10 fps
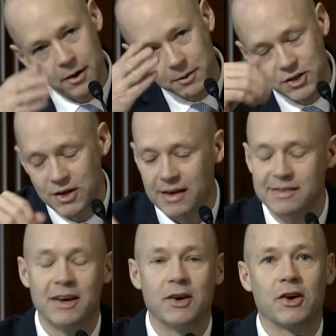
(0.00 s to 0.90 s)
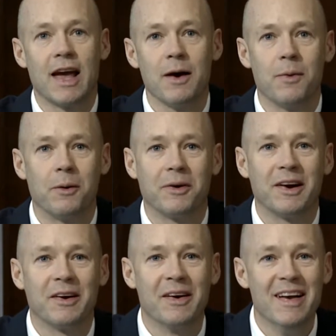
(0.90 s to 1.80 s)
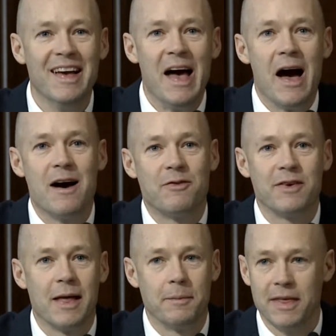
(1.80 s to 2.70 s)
I wish Senator Cantwell were here for that.